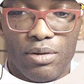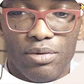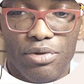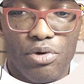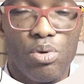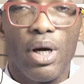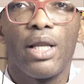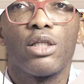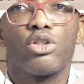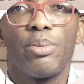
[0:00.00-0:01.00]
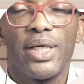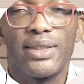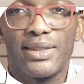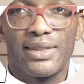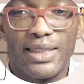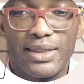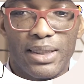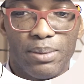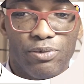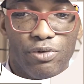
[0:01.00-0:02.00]
through an automated
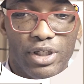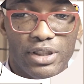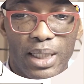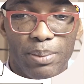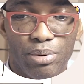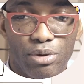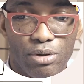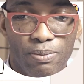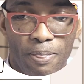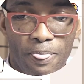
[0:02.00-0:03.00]
system. For example,